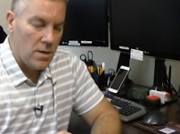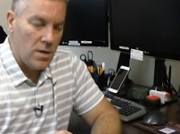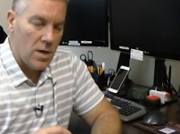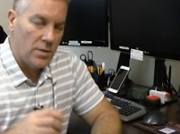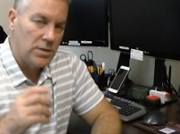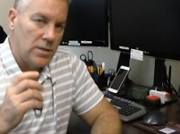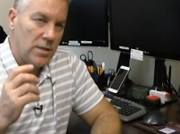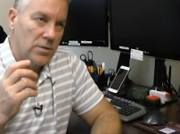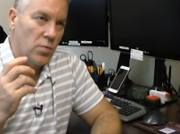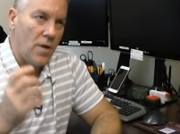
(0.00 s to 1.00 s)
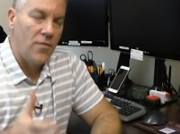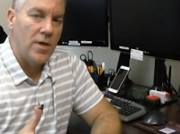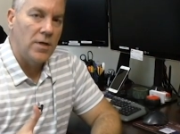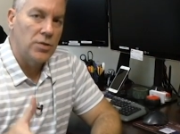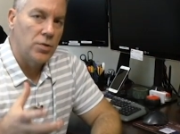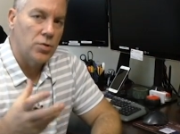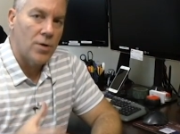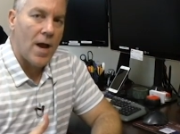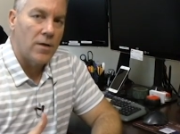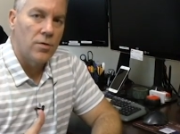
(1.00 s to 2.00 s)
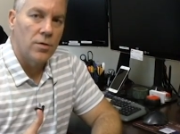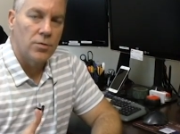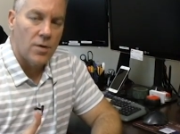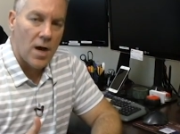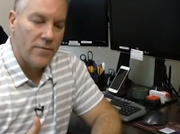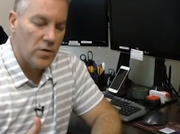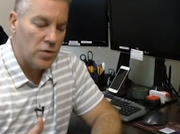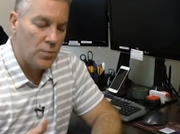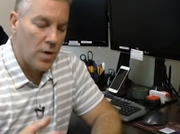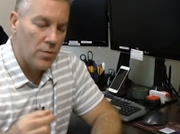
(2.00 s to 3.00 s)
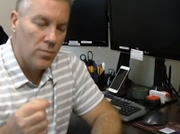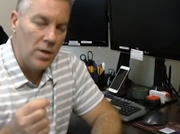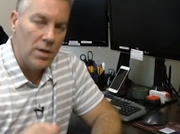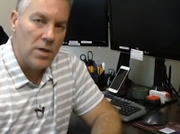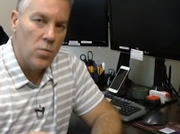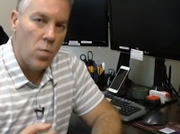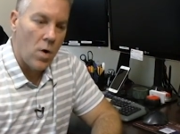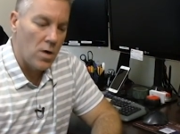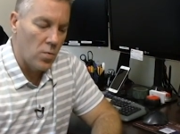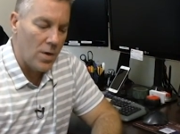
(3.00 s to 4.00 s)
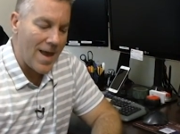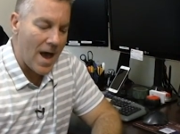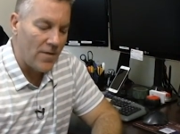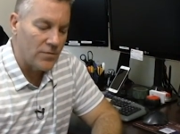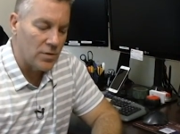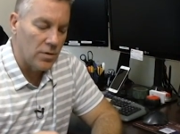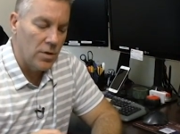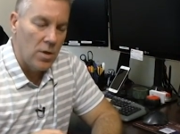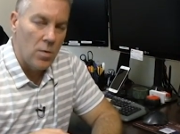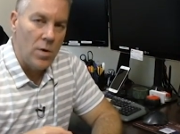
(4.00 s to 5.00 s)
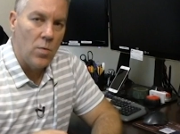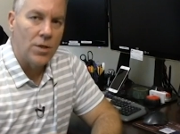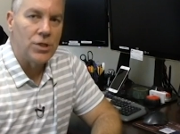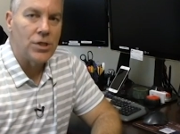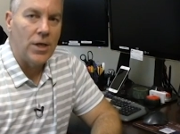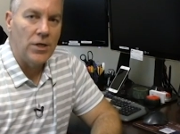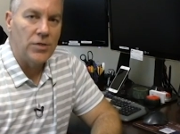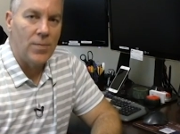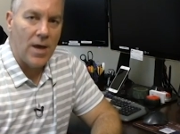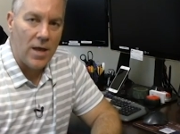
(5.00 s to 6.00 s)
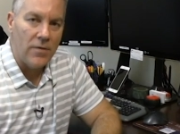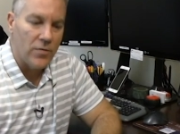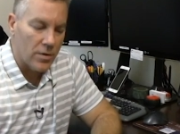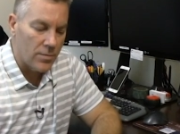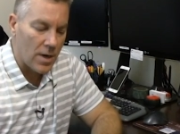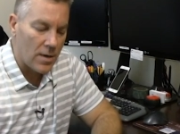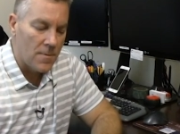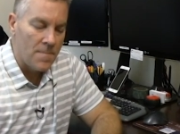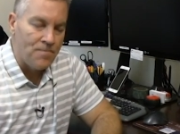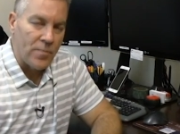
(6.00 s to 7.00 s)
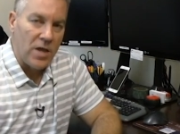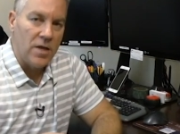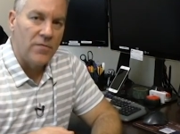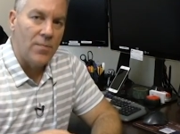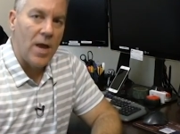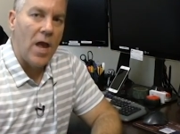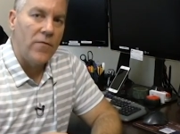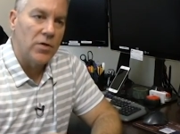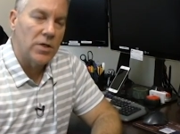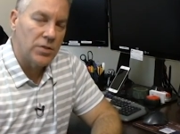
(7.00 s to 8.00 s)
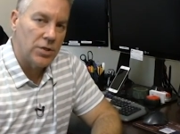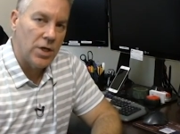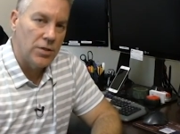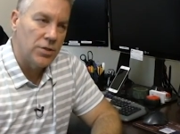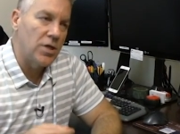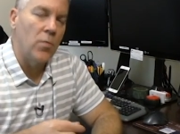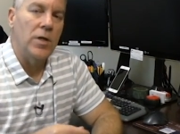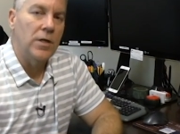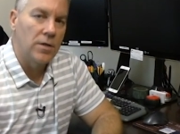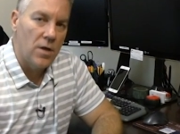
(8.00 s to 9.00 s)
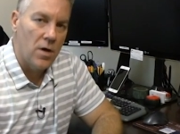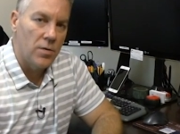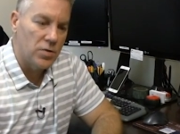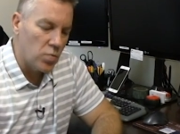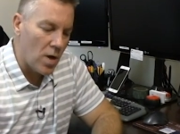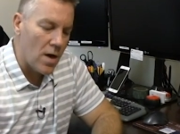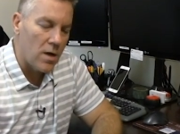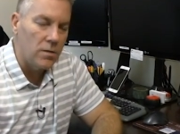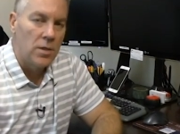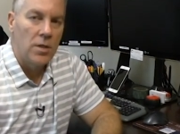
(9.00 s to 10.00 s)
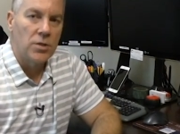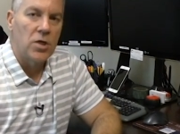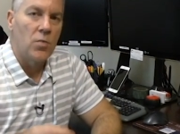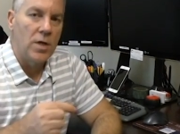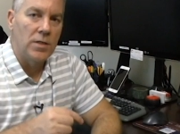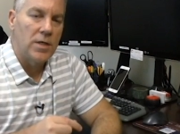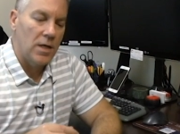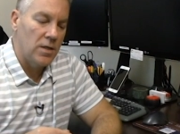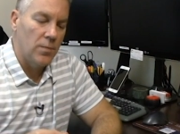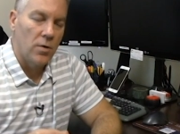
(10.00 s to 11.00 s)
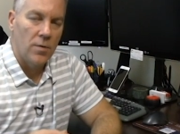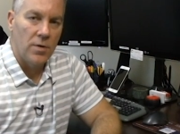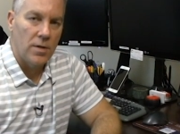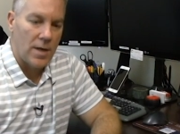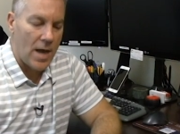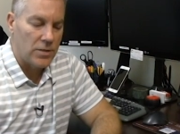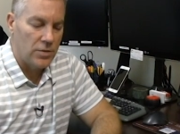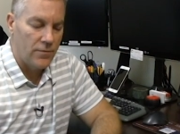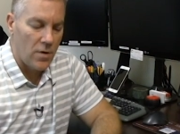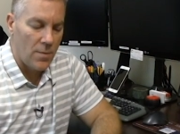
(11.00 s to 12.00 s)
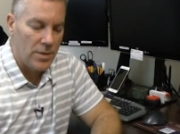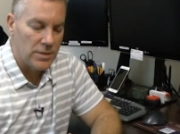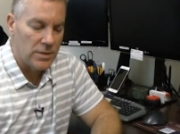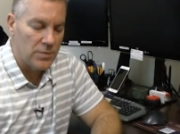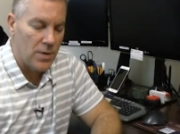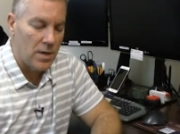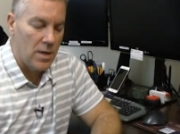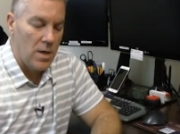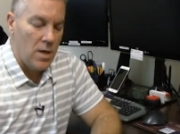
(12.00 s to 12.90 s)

you know, it's, it's one thing to track your drivers, but really what are we after? We want to change behavior, right? And if the behavior doesn't change, then we need to know as well so we can take the appropriate action for our business. But,